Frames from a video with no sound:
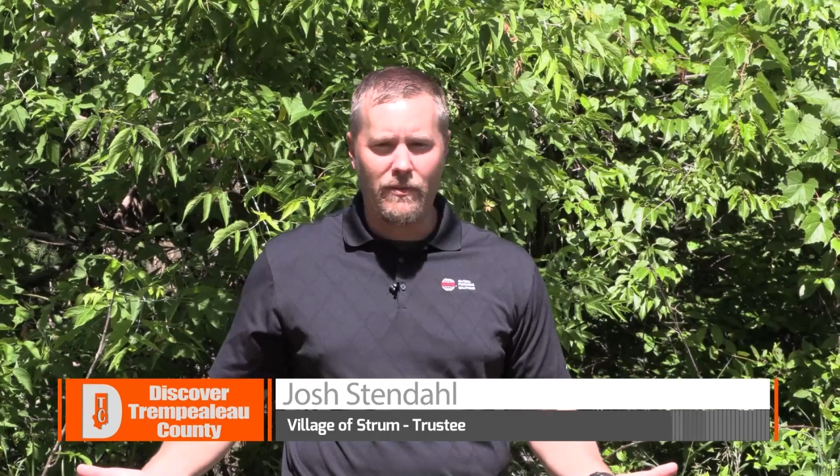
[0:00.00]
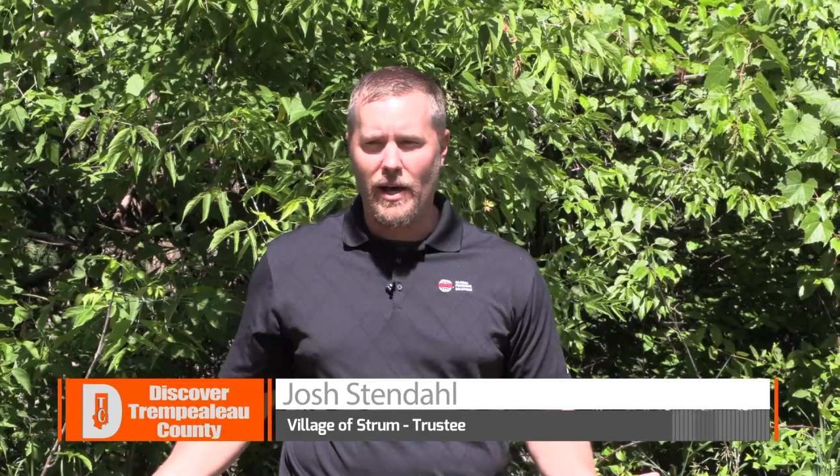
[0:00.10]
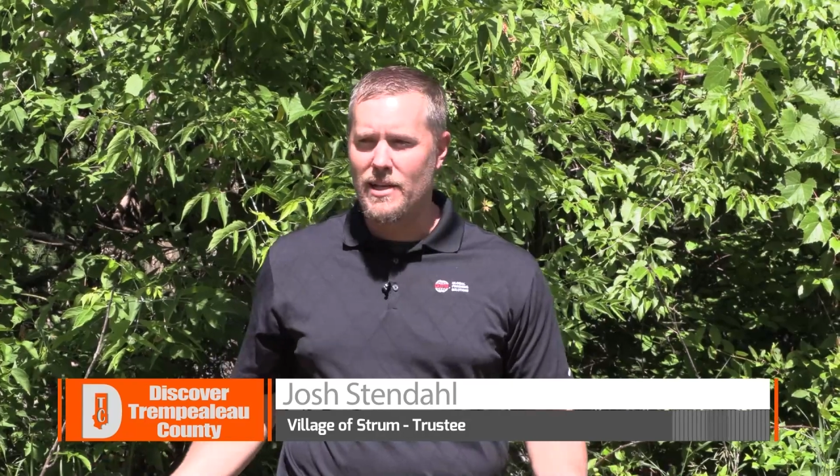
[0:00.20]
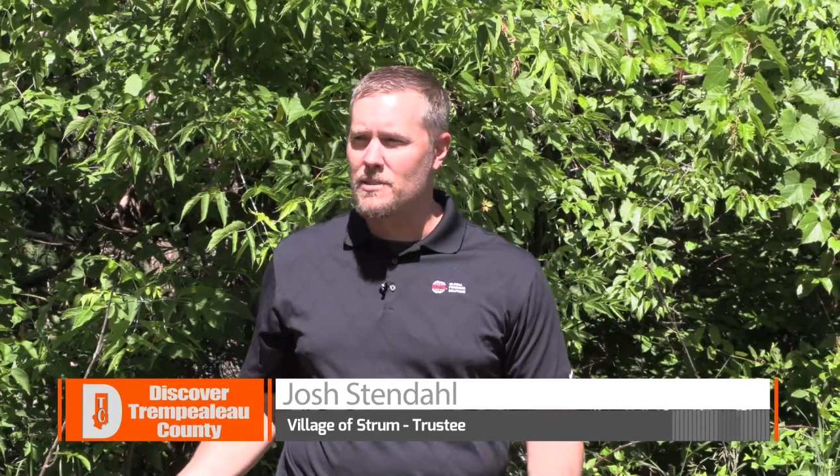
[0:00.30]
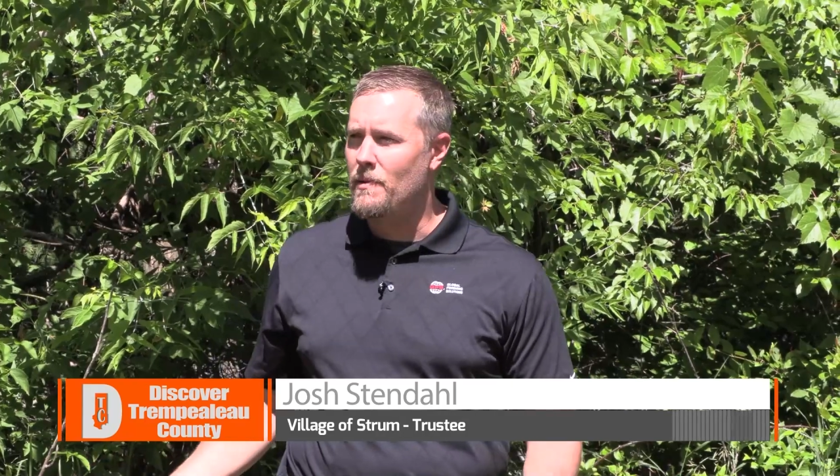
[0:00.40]

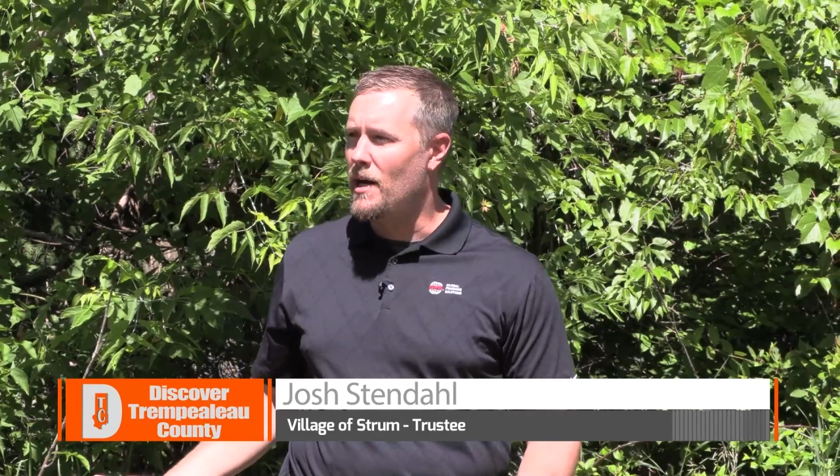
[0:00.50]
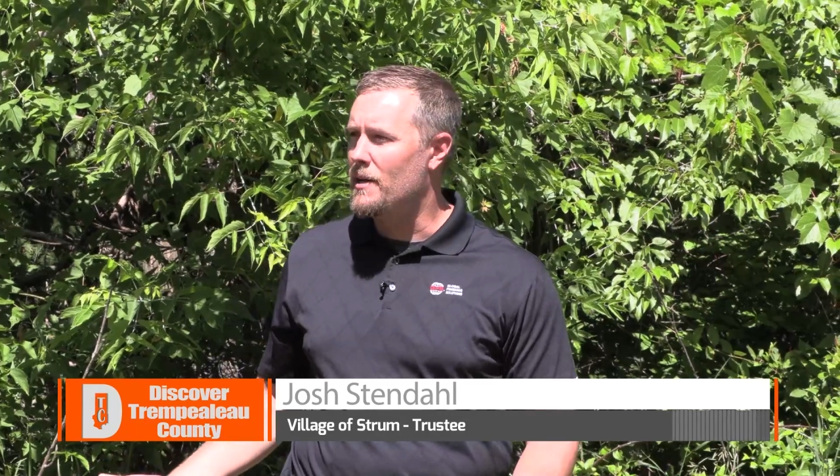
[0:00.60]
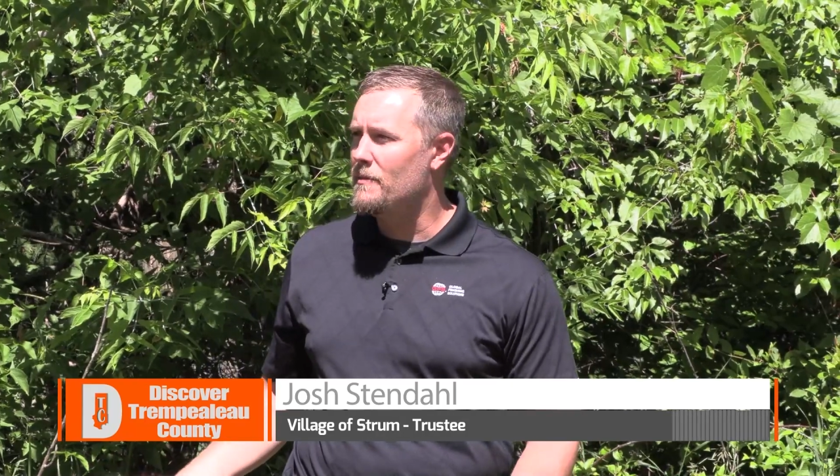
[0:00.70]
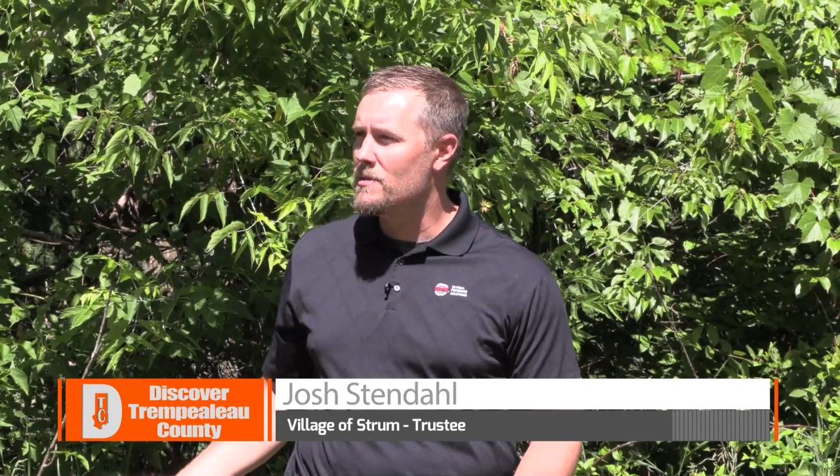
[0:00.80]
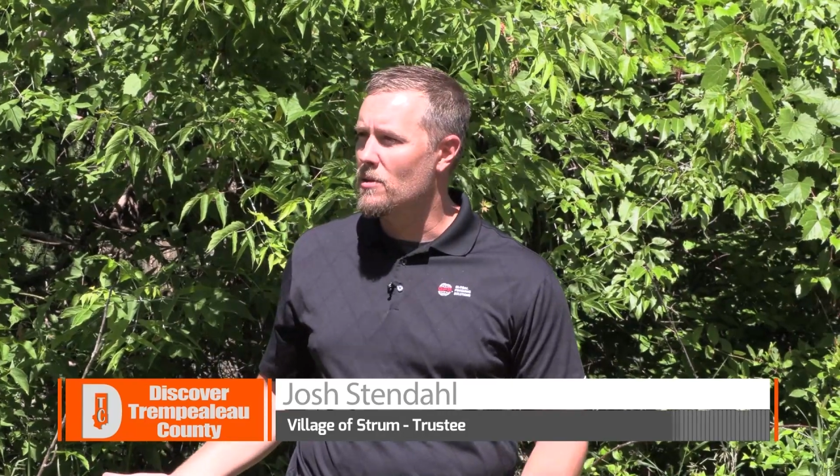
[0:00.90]
flat
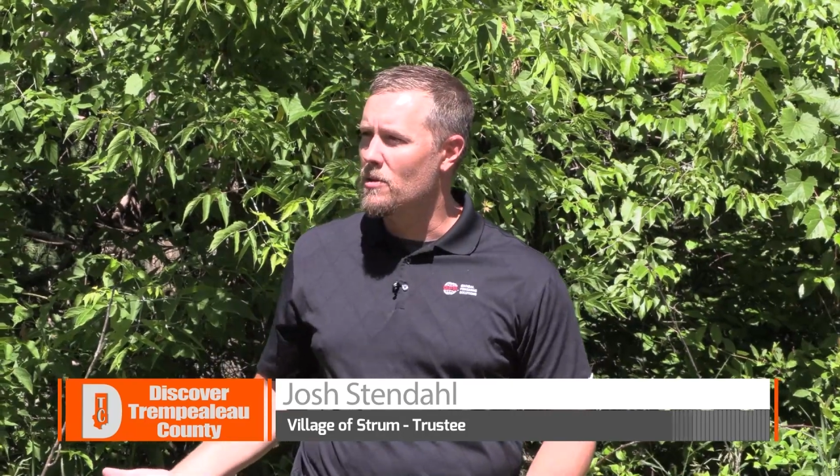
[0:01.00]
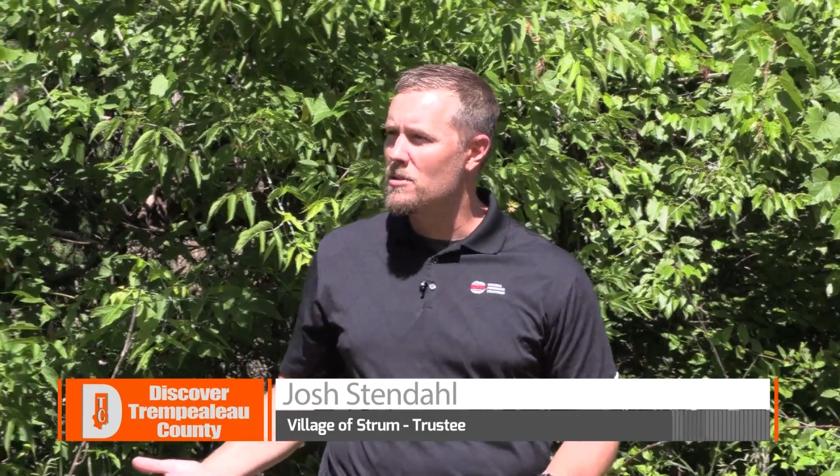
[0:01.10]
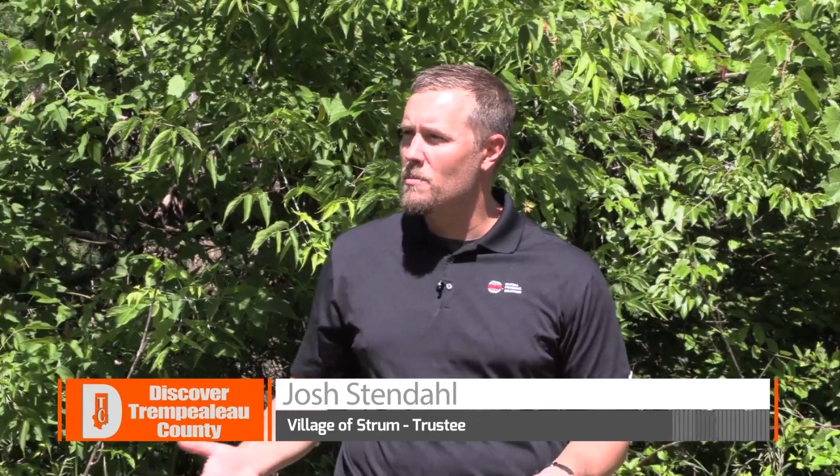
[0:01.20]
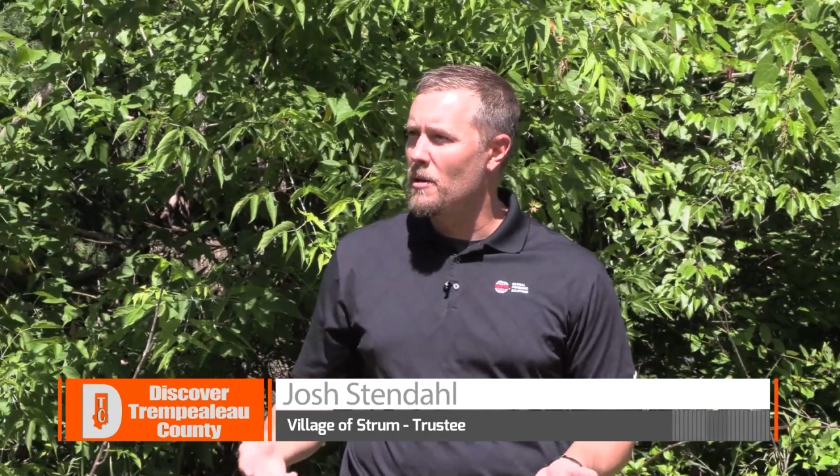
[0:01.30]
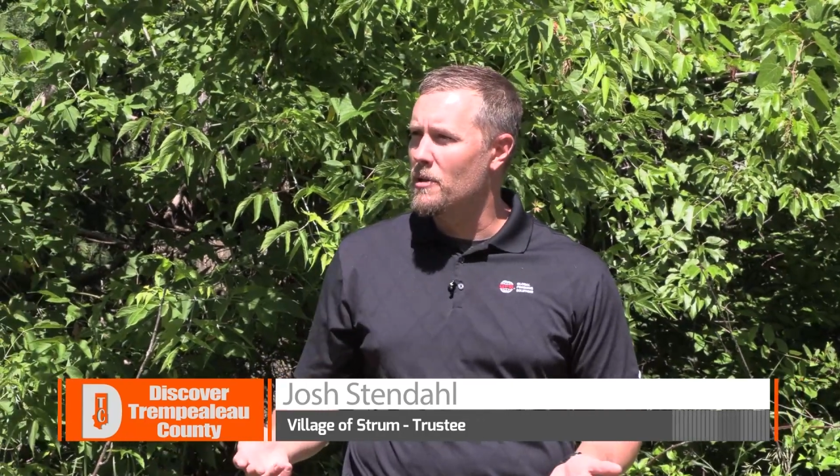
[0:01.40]
spot. So you
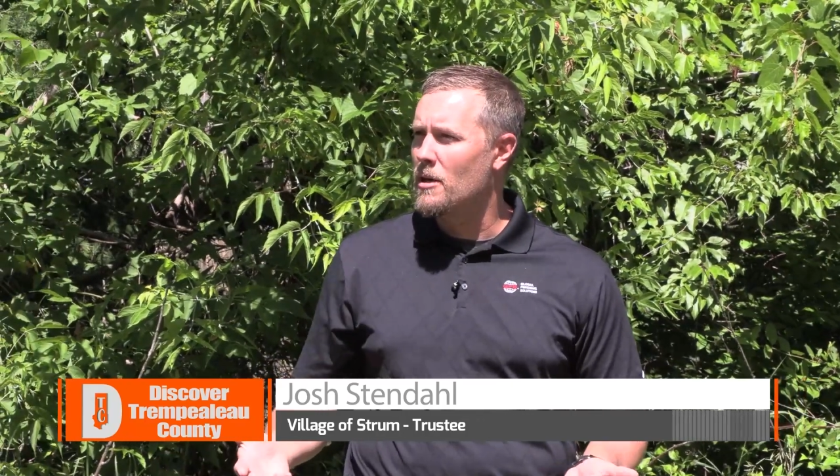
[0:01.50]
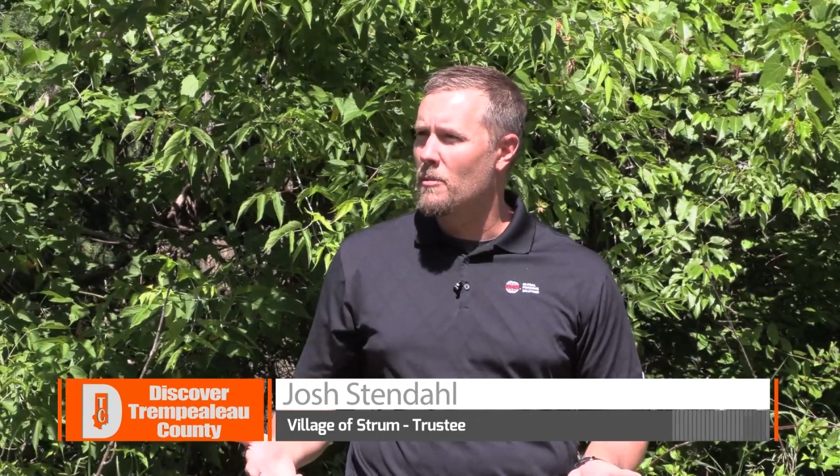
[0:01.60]
used to be able to